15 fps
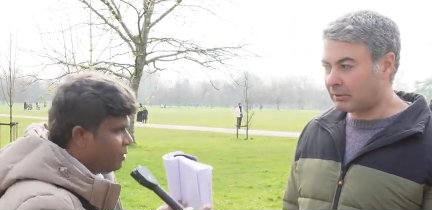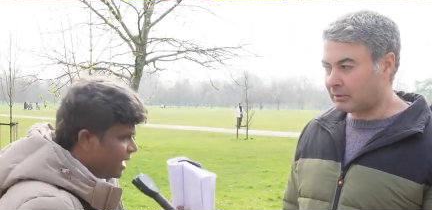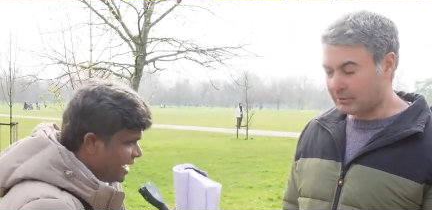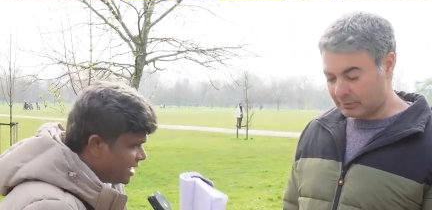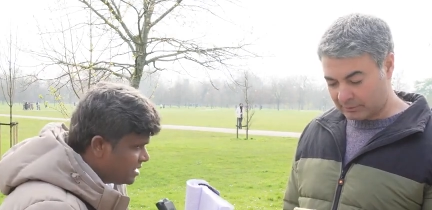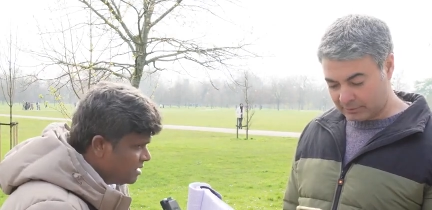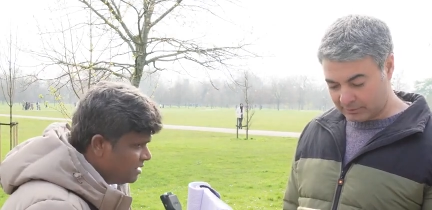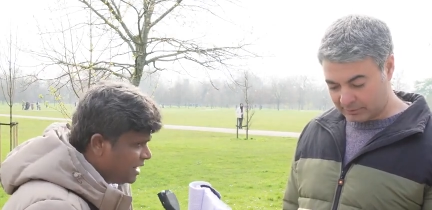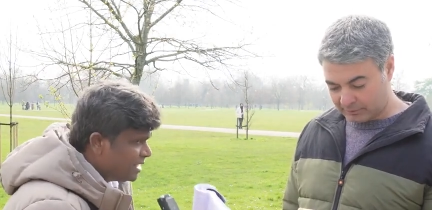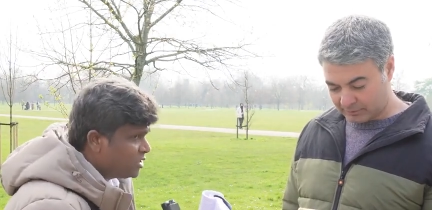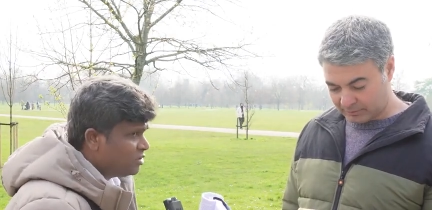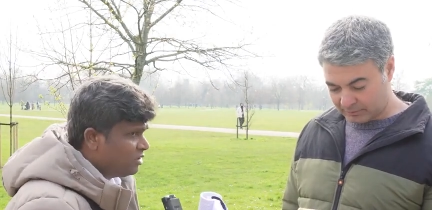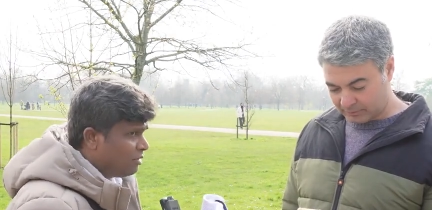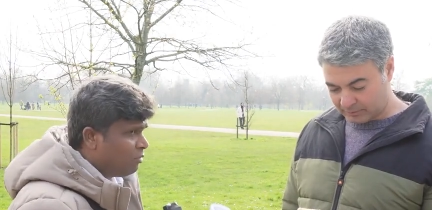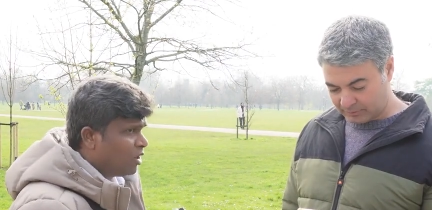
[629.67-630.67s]
Speaker 1: Please,
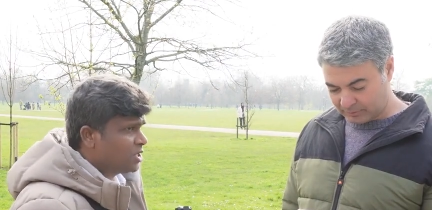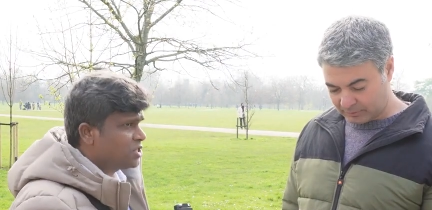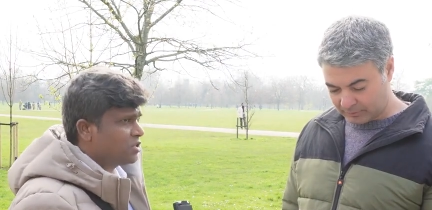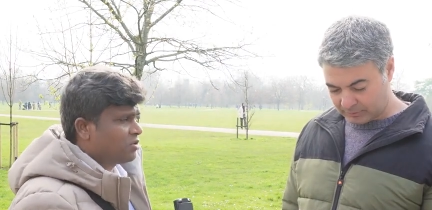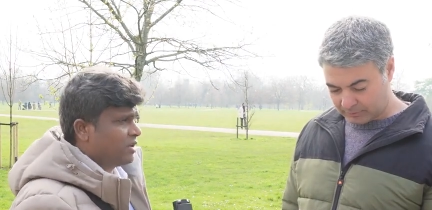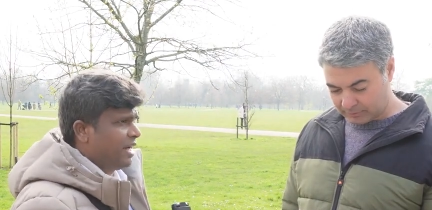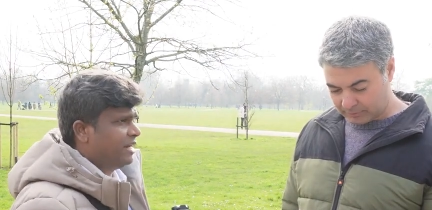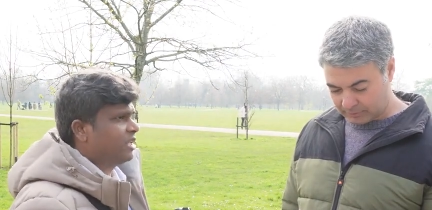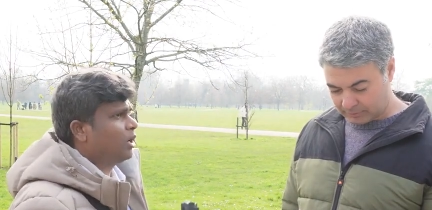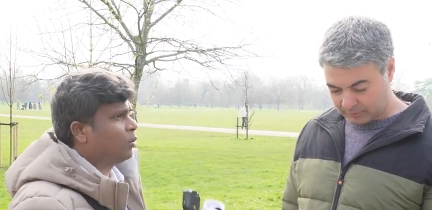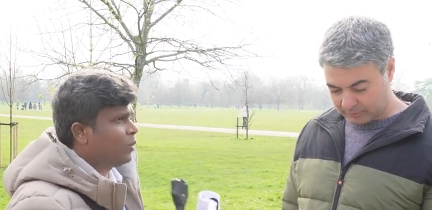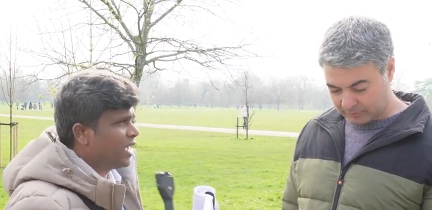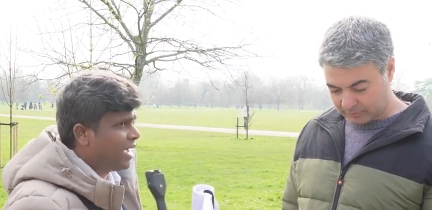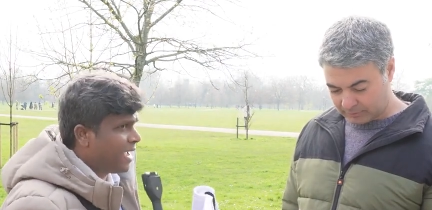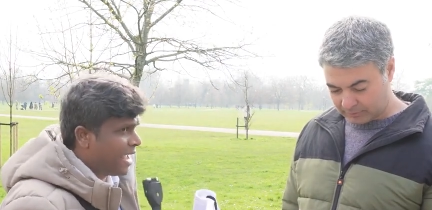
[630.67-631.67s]
let's demonstrate
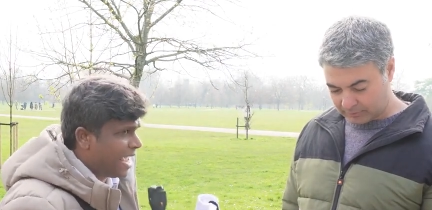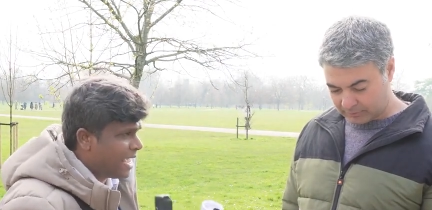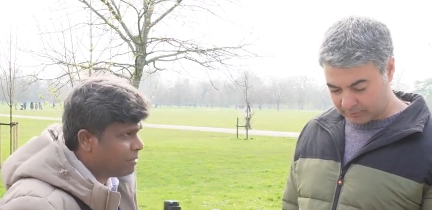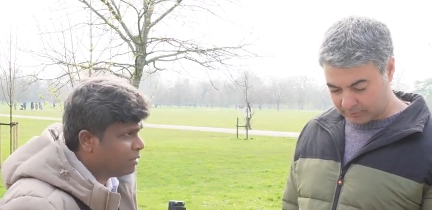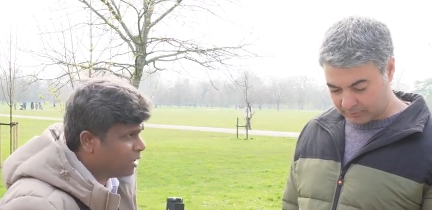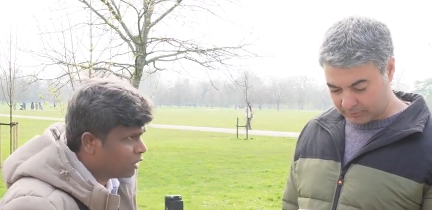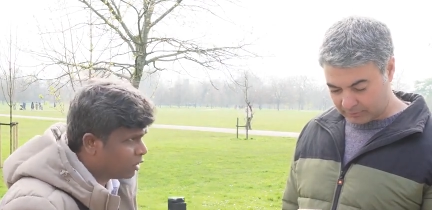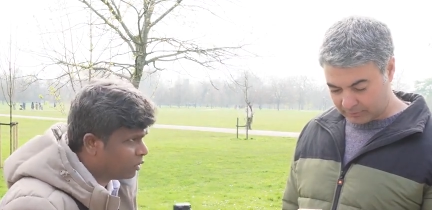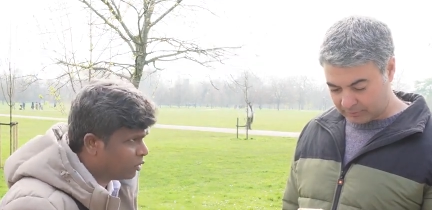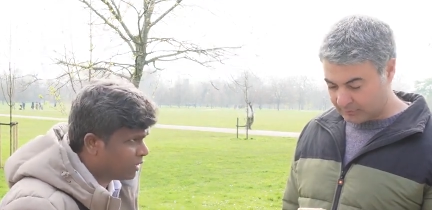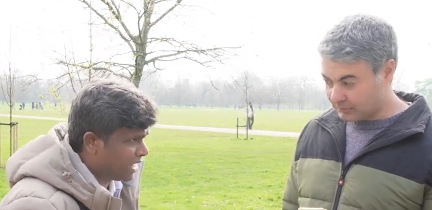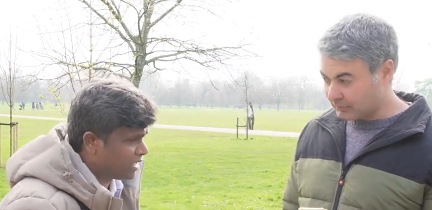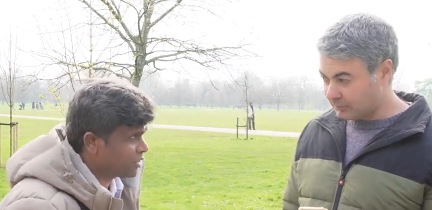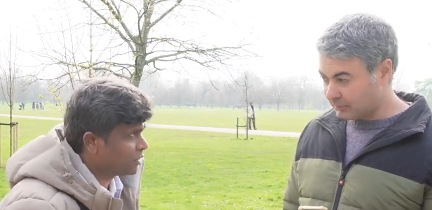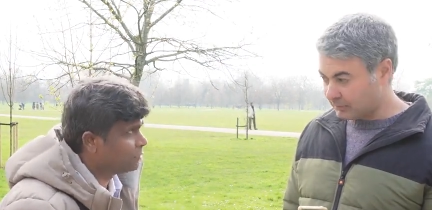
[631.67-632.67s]
that we are able to
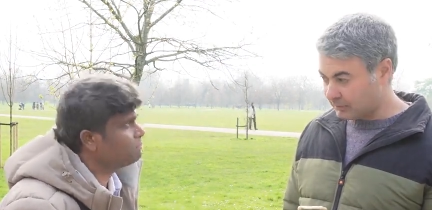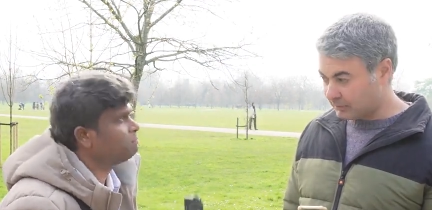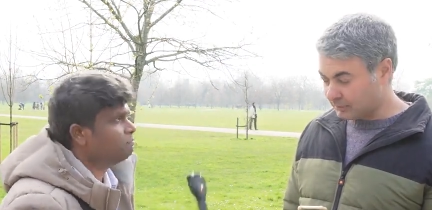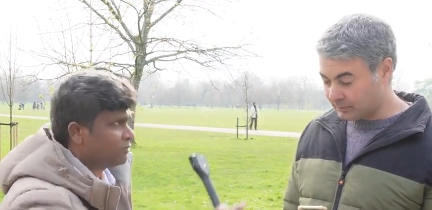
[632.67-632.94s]
do that.